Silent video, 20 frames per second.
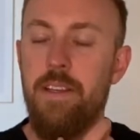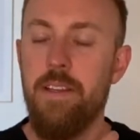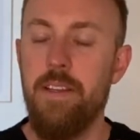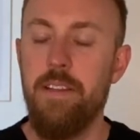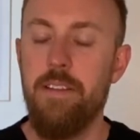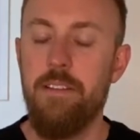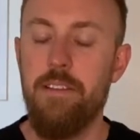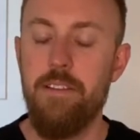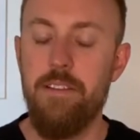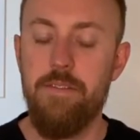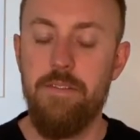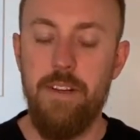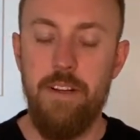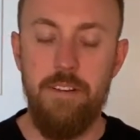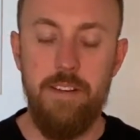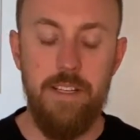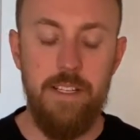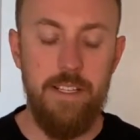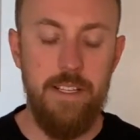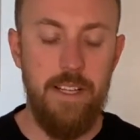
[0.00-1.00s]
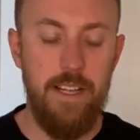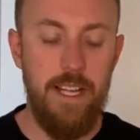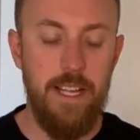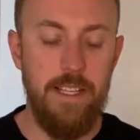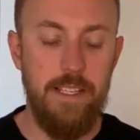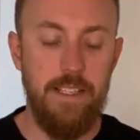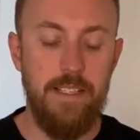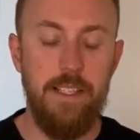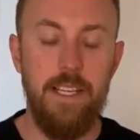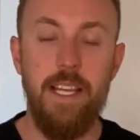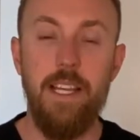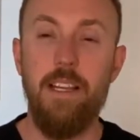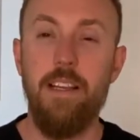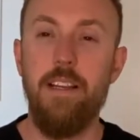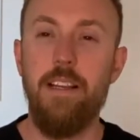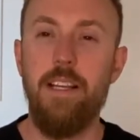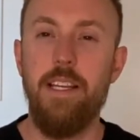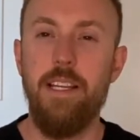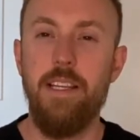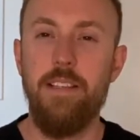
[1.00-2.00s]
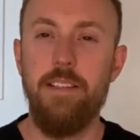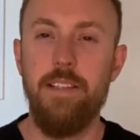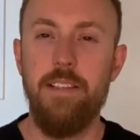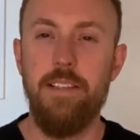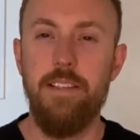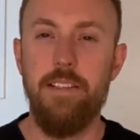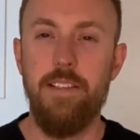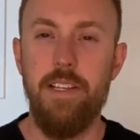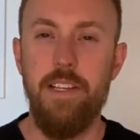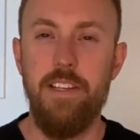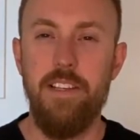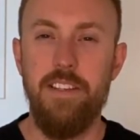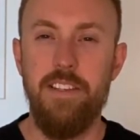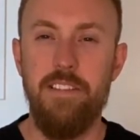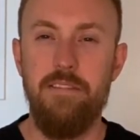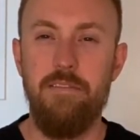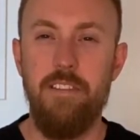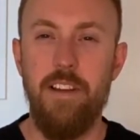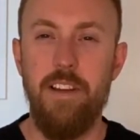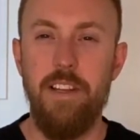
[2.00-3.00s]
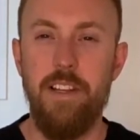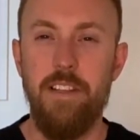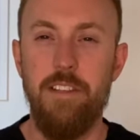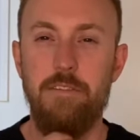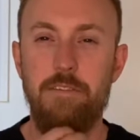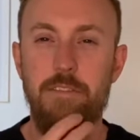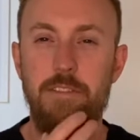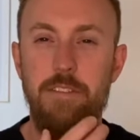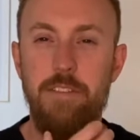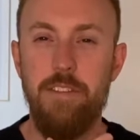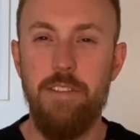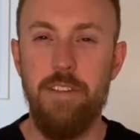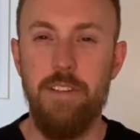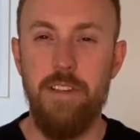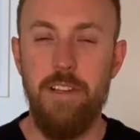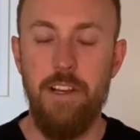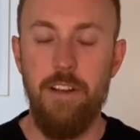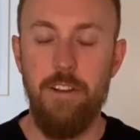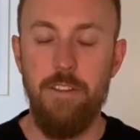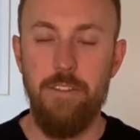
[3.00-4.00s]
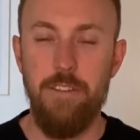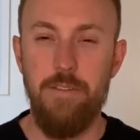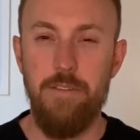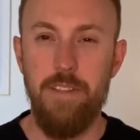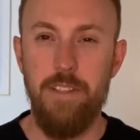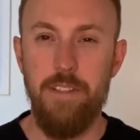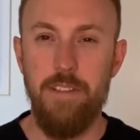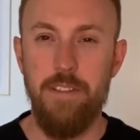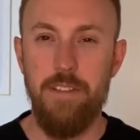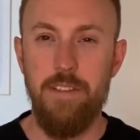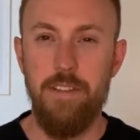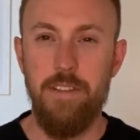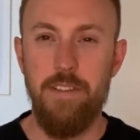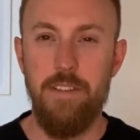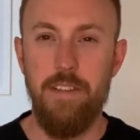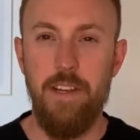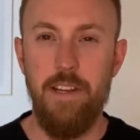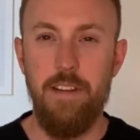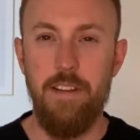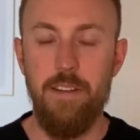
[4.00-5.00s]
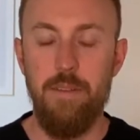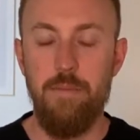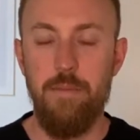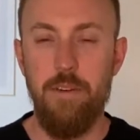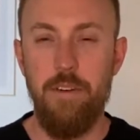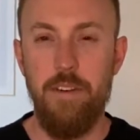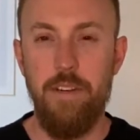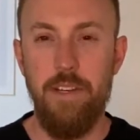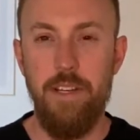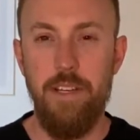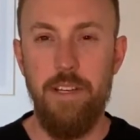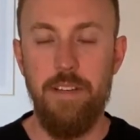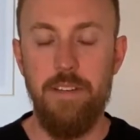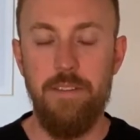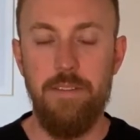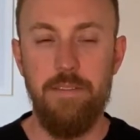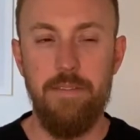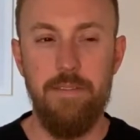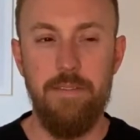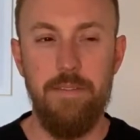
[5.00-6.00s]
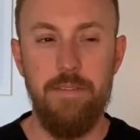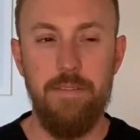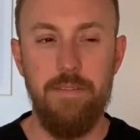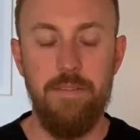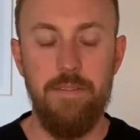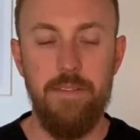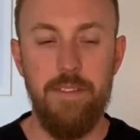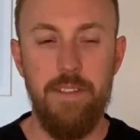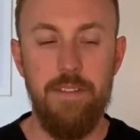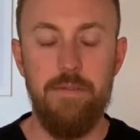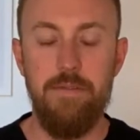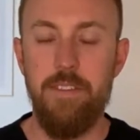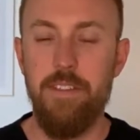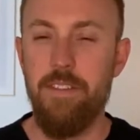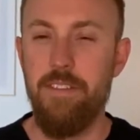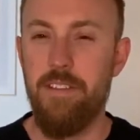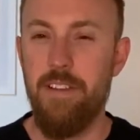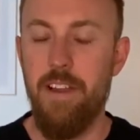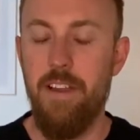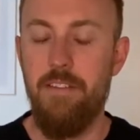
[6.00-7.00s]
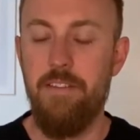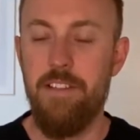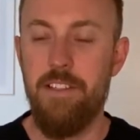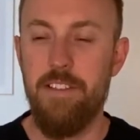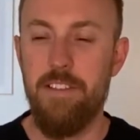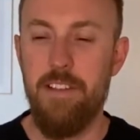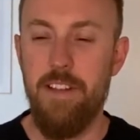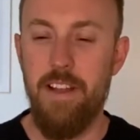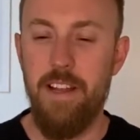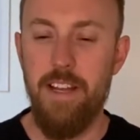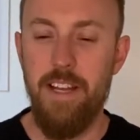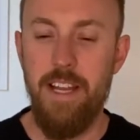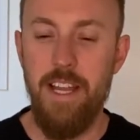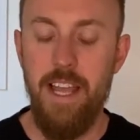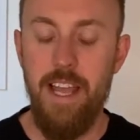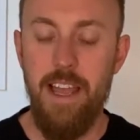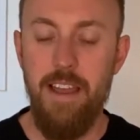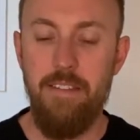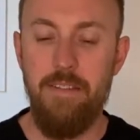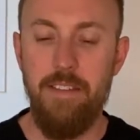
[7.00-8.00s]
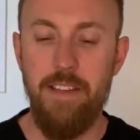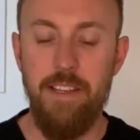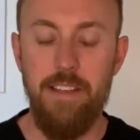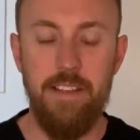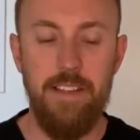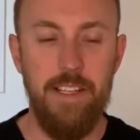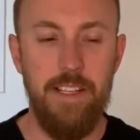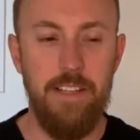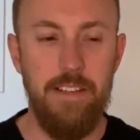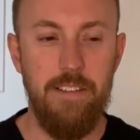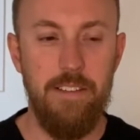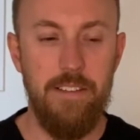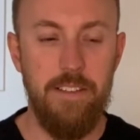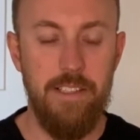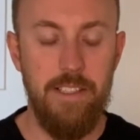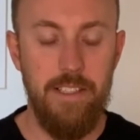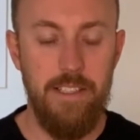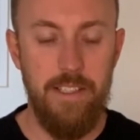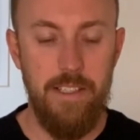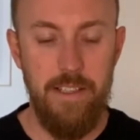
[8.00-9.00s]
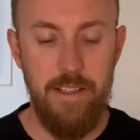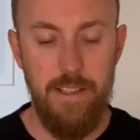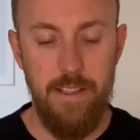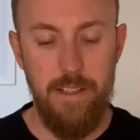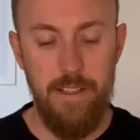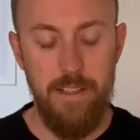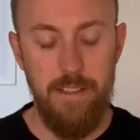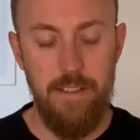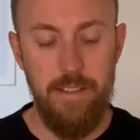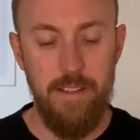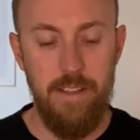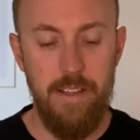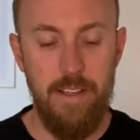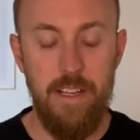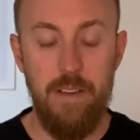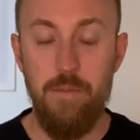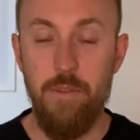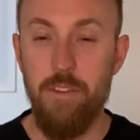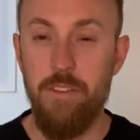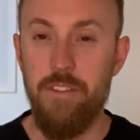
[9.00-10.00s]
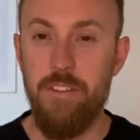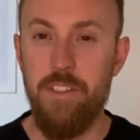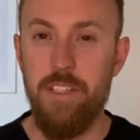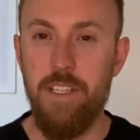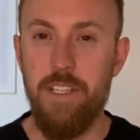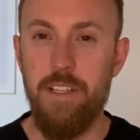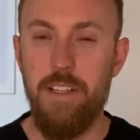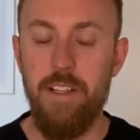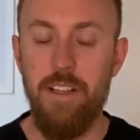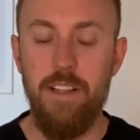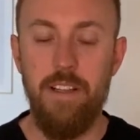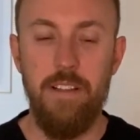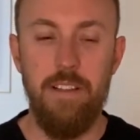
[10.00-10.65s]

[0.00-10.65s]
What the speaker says: There's a very slight tingly sensation running through a lot of this side of the body. It feels ever so slightly heavier now, slightly more still.